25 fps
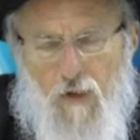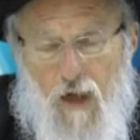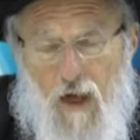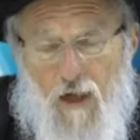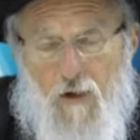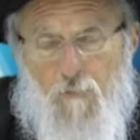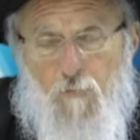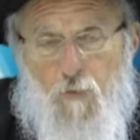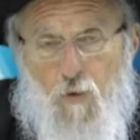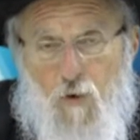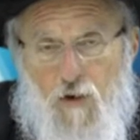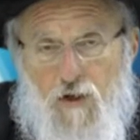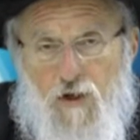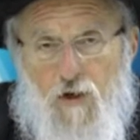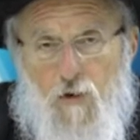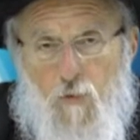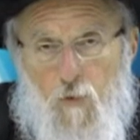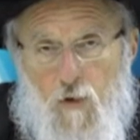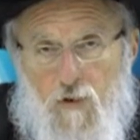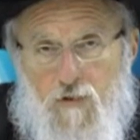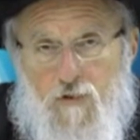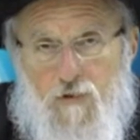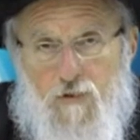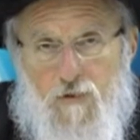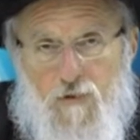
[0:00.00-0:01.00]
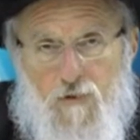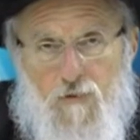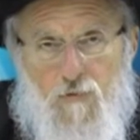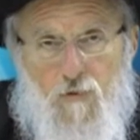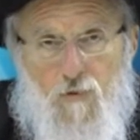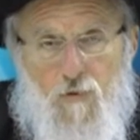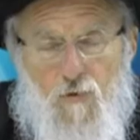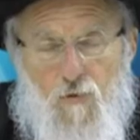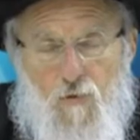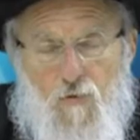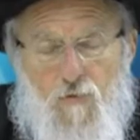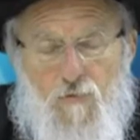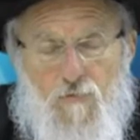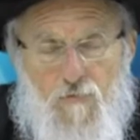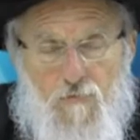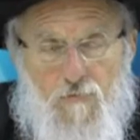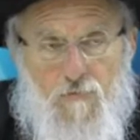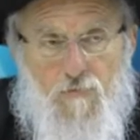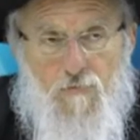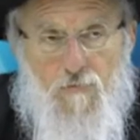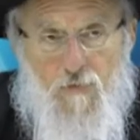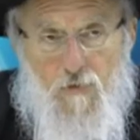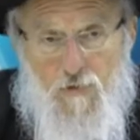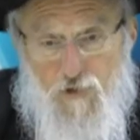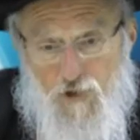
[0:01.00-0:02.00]
I had a boy here once who,
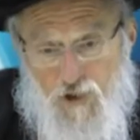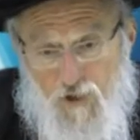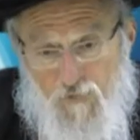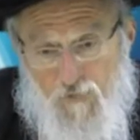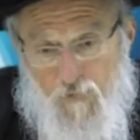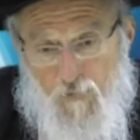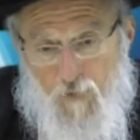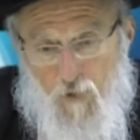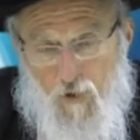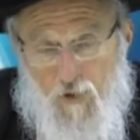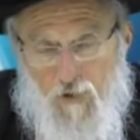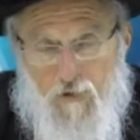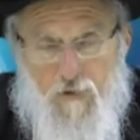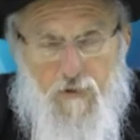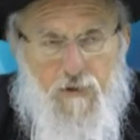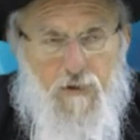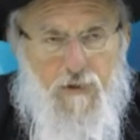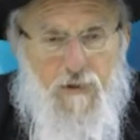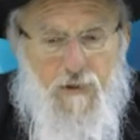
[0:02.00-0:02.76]
a yeshiva boy,